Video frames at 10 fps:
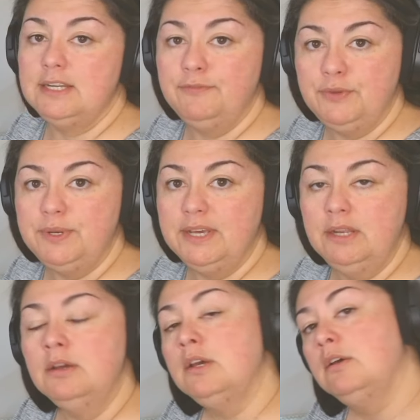If you did,
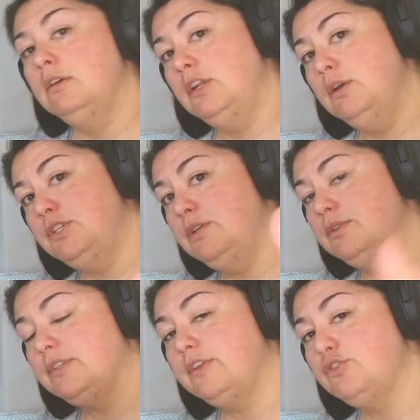you know what to do.
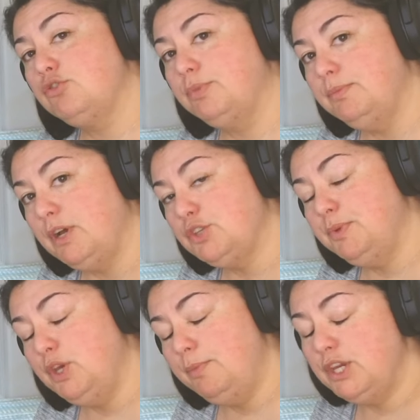It's in the description box
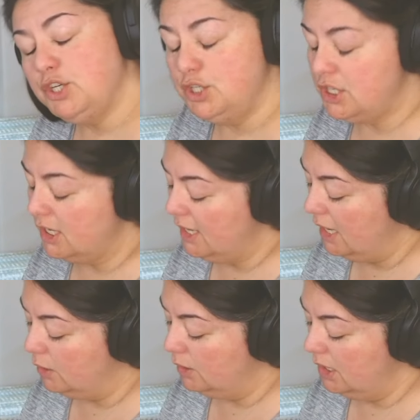below. Make sure you check it
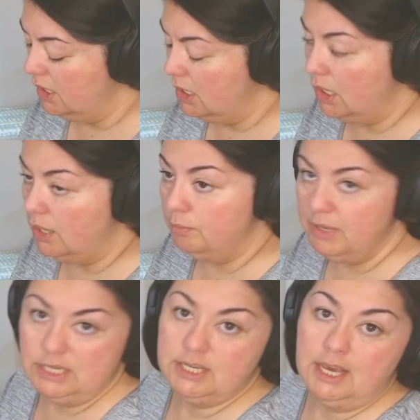out. In the
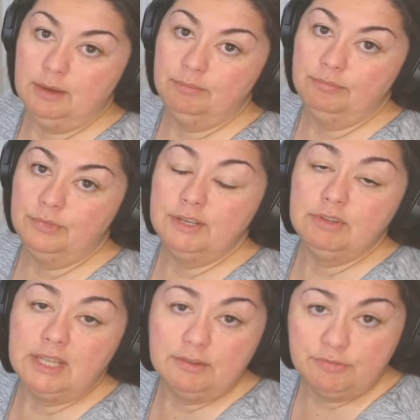meantime, live your
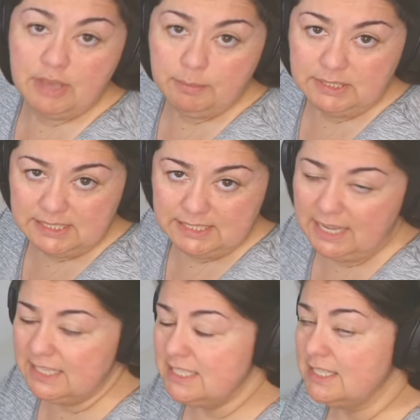lives fabulously,
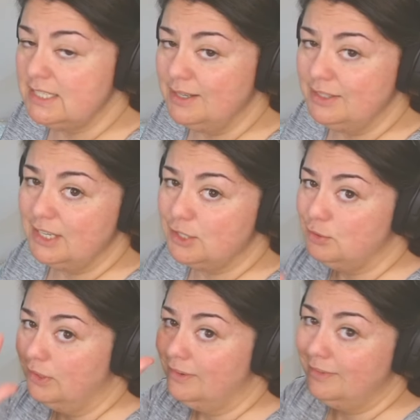darlings. I'll see you on the next one.